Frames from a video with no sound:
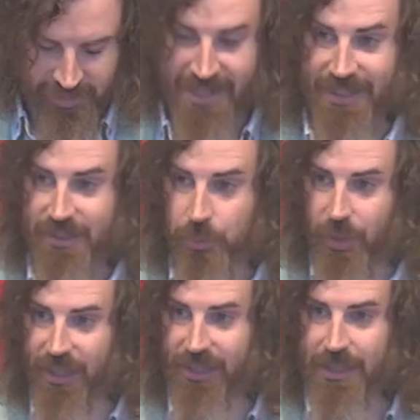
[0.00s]
That is
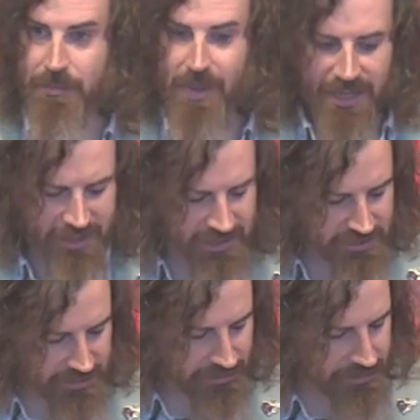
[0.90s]
why he made
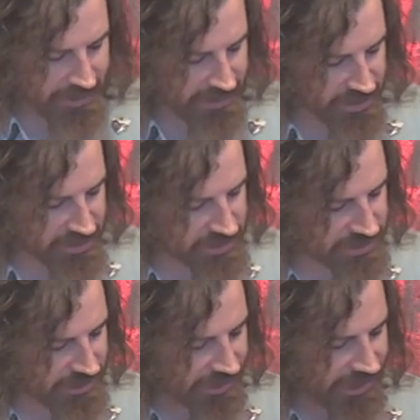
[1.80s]
us,